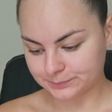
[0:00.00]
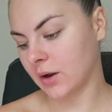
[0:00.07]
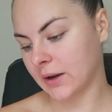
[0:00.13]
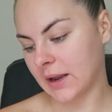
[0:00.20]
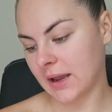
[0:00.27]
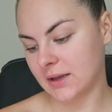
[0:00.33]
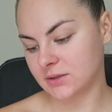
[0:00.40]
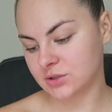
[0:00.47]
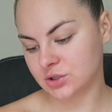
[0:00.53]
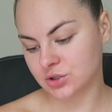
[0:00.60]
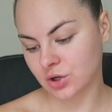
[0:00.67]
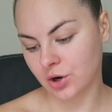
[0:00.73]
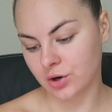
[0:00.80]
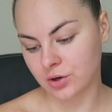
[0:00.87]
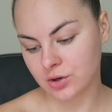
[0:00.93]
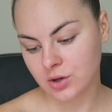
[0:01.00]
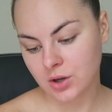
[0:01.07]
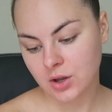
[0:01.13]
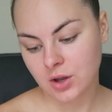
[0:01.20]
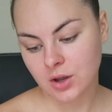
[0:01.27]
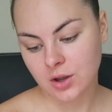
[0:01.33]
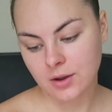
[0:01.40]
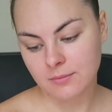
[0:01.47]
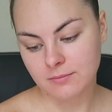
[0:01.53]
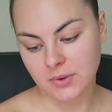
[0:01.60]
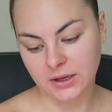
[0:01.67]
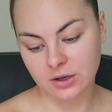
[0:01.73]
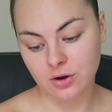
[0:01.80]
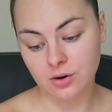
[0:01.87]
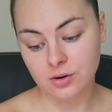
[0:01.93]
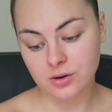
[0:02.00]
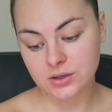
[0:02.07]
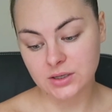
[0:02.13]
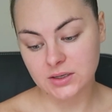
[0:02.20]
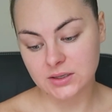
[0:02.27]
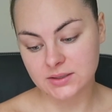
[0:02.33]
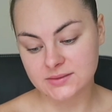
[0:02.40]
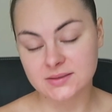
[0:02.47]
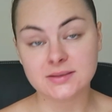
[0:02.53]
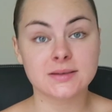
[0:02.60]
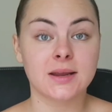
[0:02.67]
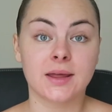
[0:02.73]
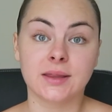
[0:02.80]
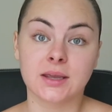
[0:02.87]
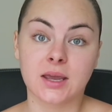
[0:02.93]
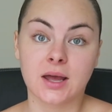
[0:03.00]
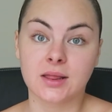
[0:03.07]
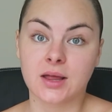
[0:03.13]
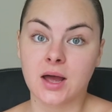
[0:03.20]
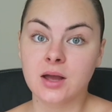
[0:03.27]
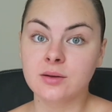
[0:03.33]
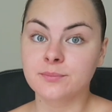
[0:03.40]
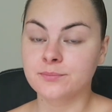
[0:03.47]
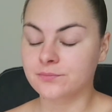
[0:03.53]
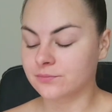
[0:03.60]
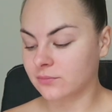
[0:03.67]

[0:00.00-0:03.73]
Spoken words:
Okay, so my code is Nelly Kalla,